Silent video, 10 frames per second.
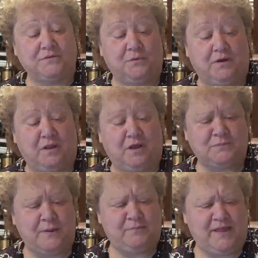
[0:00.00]
lost
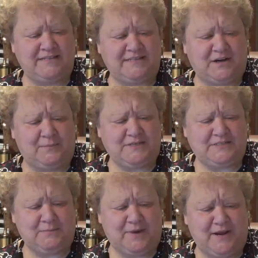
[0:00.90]
my place here. Let me
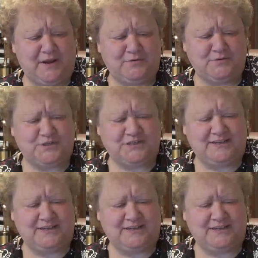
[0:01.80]
see my notes.